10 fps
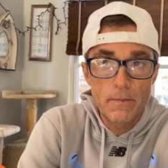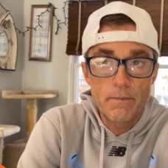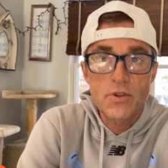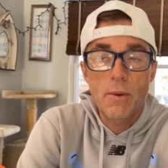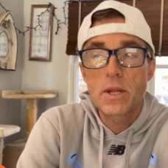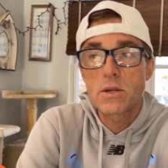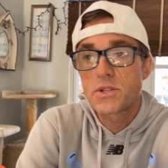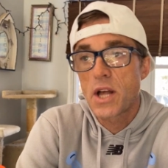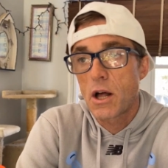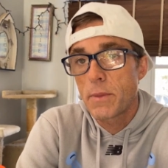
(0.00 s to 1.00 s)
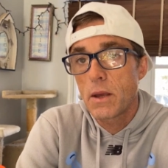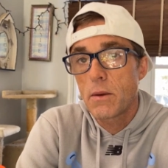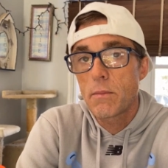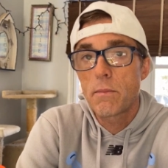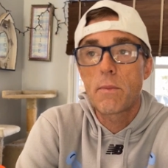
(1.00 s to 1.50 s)
Somebody else tell
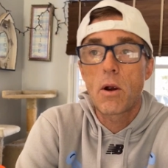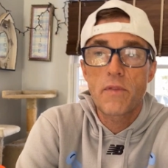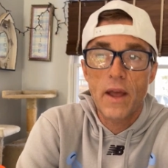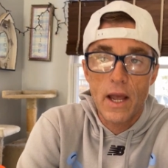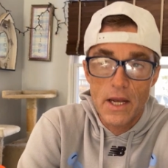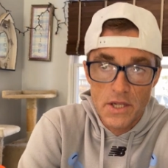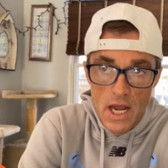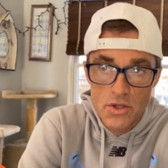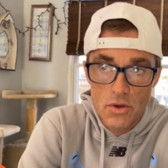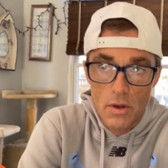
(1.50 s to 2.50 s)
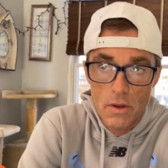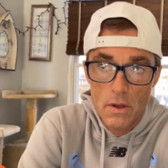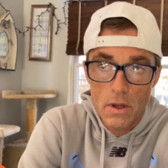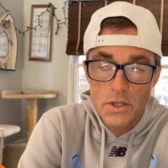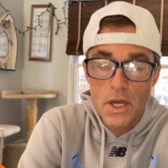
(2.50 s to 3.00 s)
me, Murph, that guy's an asshole.
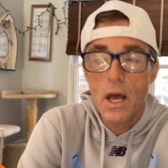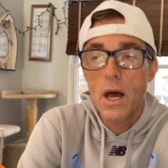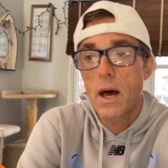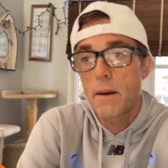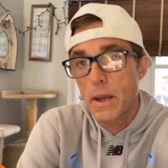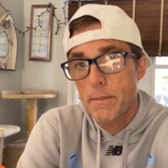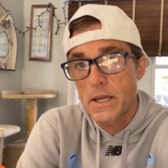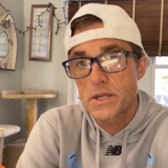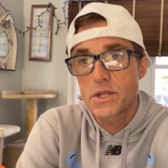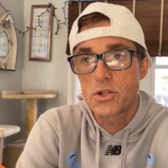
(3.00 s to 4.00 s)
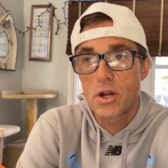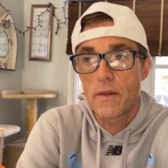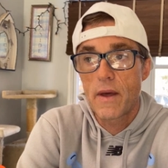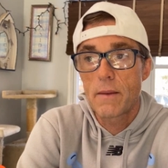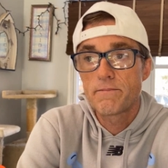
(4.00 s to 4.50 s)
I'll say, I'll make my decision on
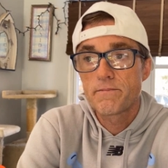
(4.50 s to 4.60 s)
that.